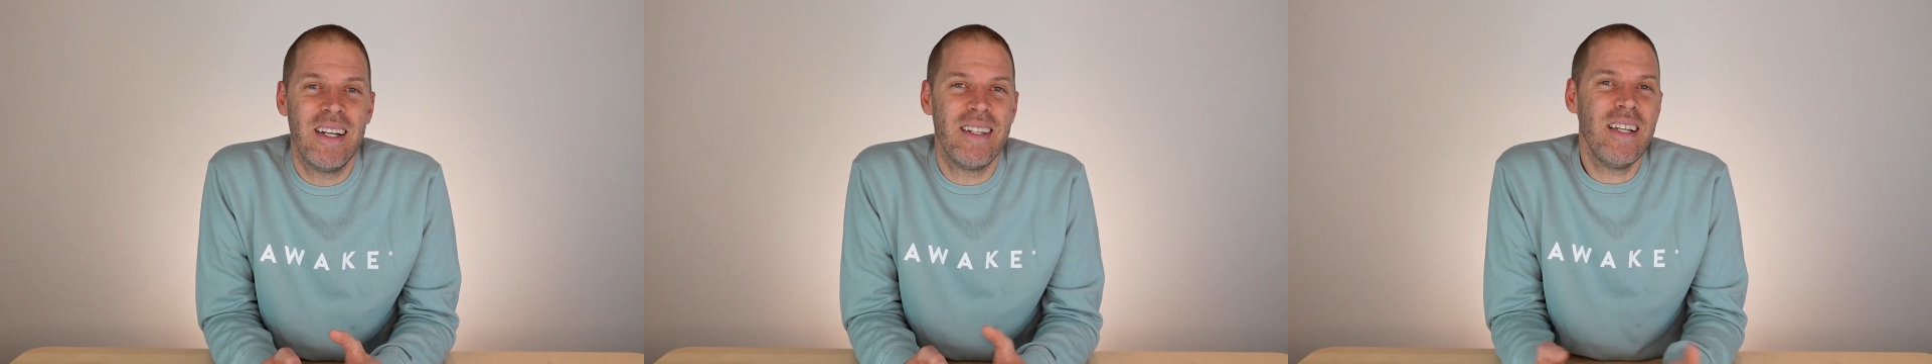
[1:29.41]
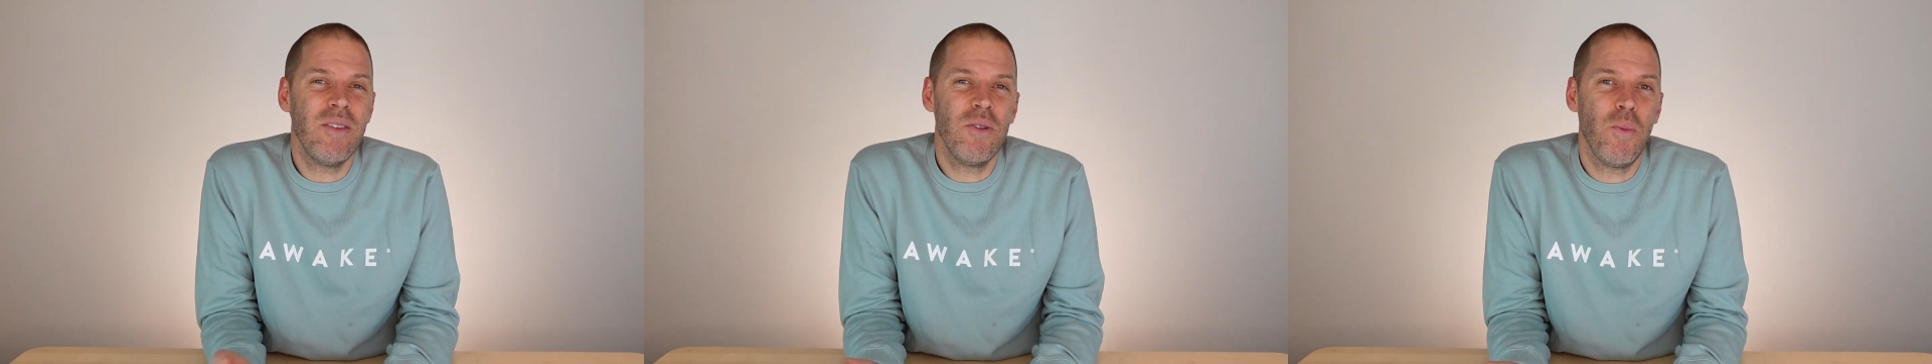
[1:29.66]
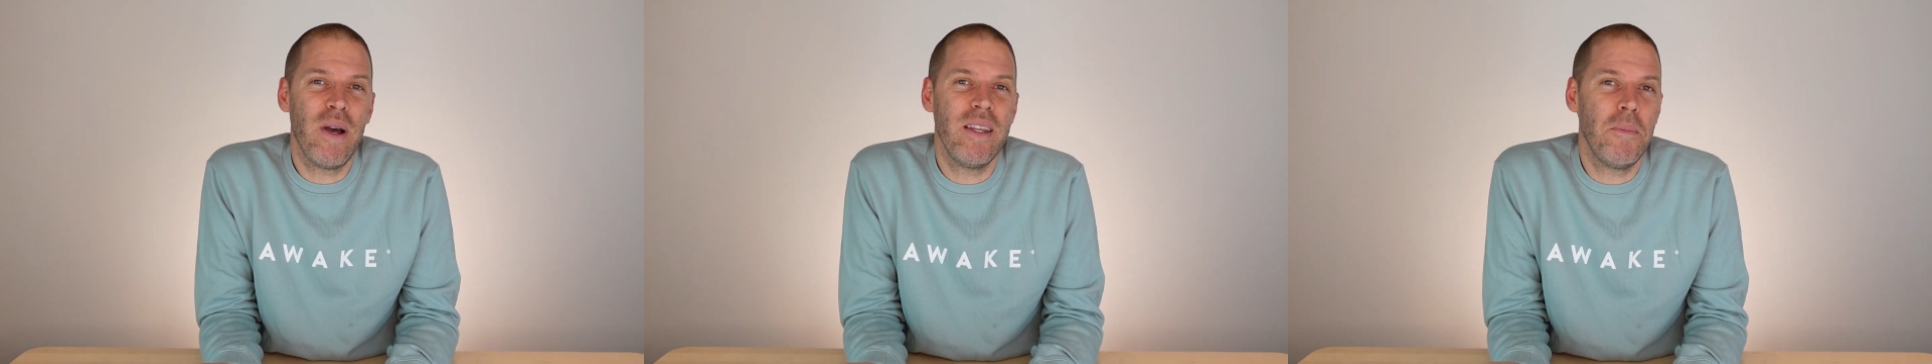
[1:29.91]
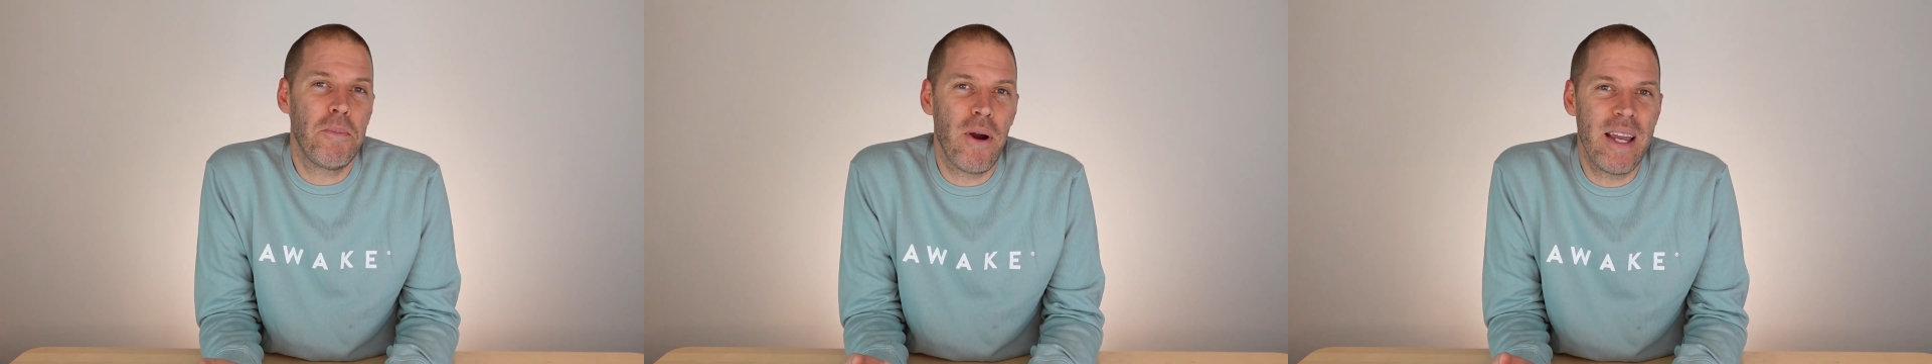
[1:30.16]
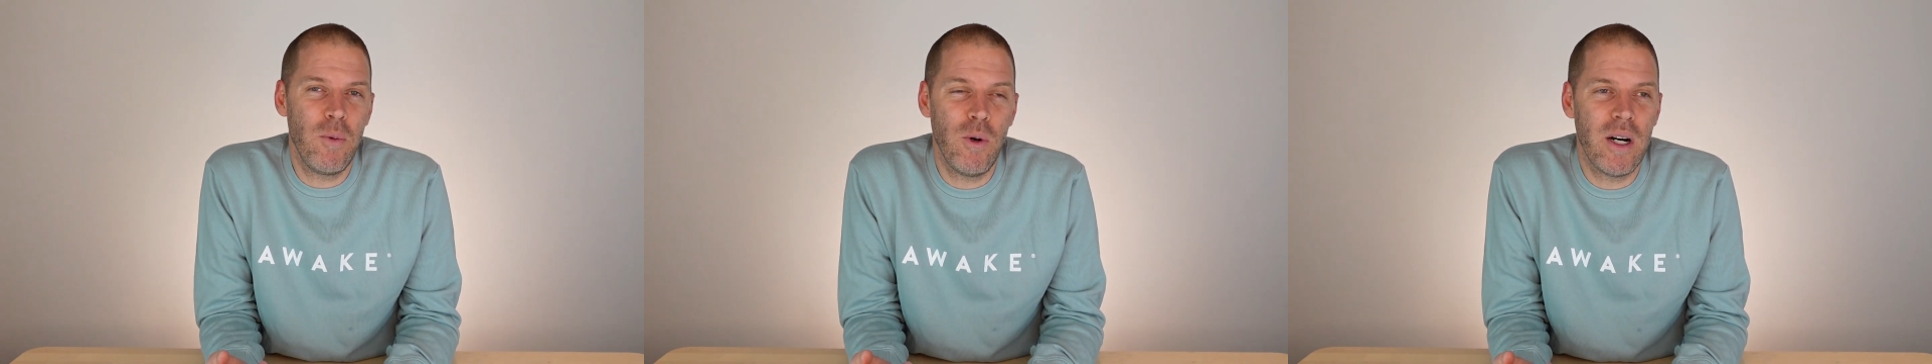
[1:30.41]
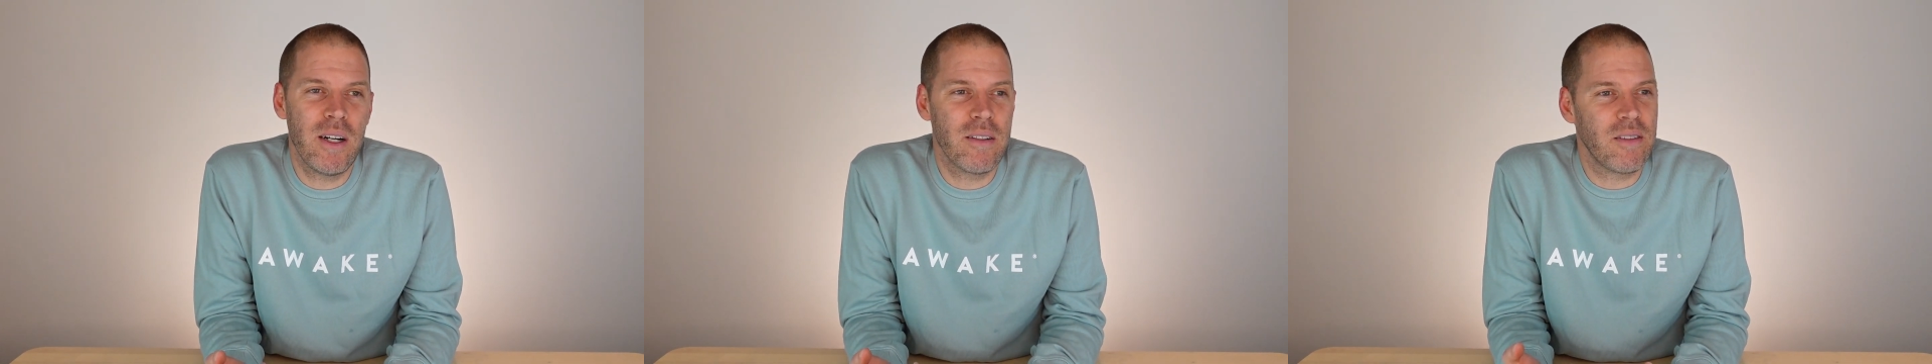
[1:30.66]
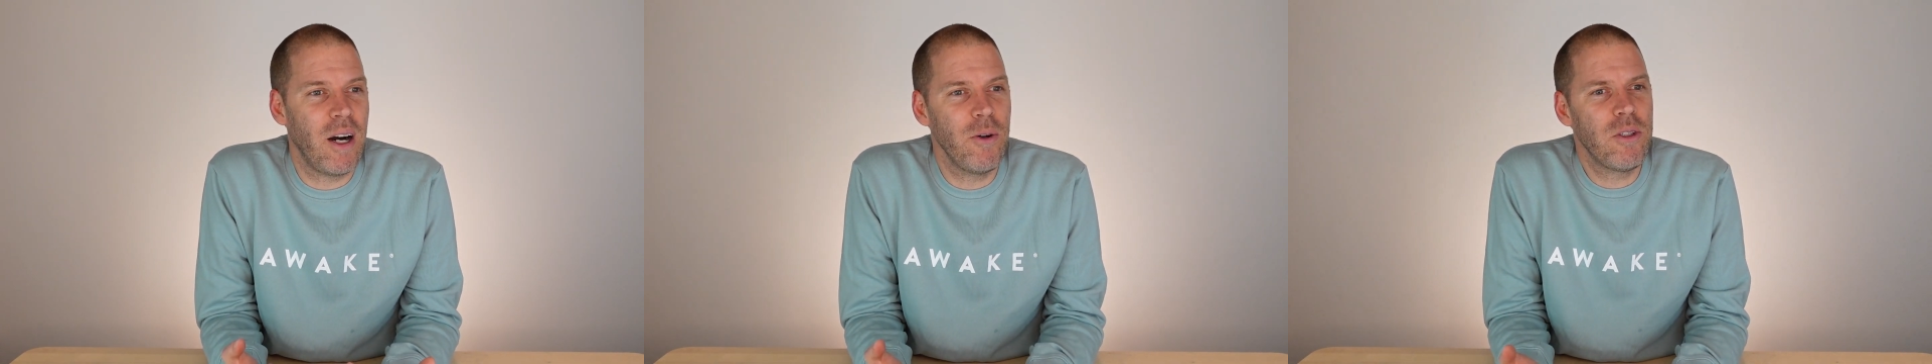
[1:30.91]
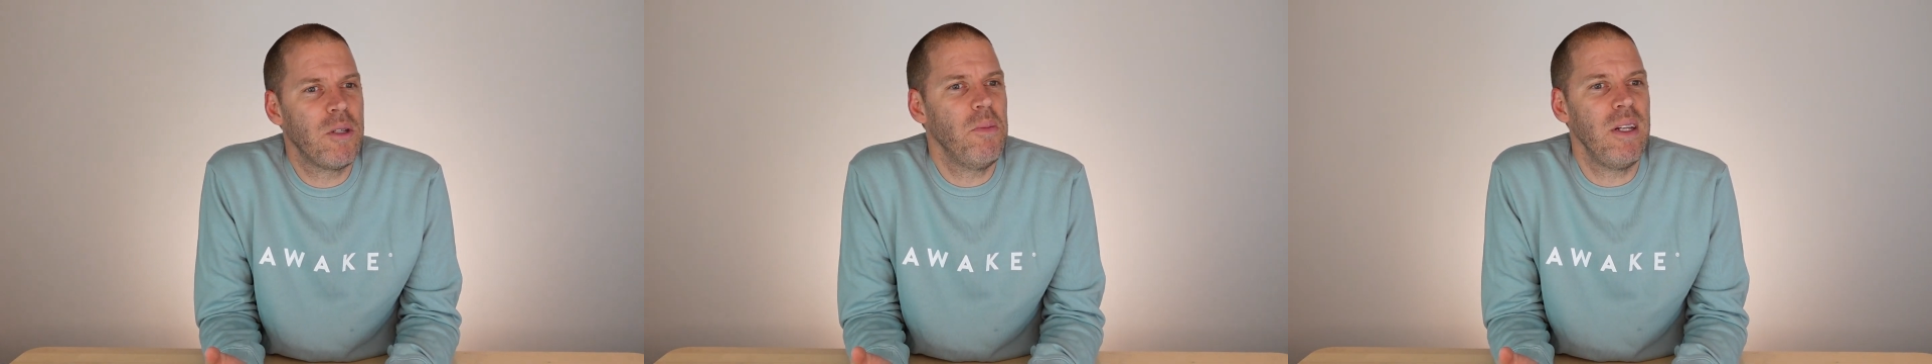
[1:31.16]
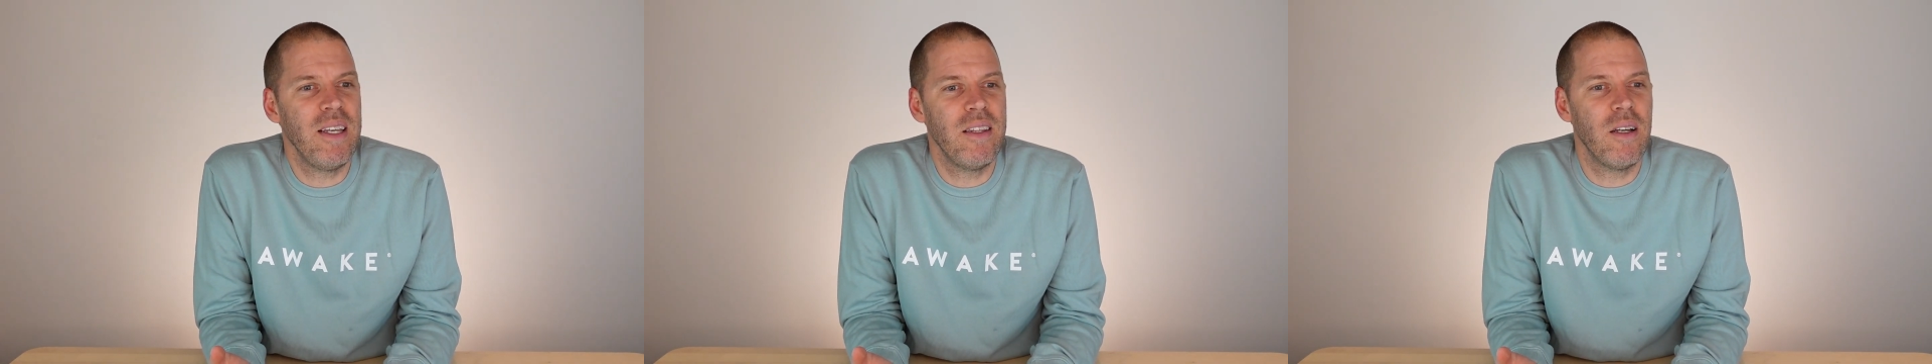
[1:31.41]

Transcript: And that's the way the brain works. Ultimately,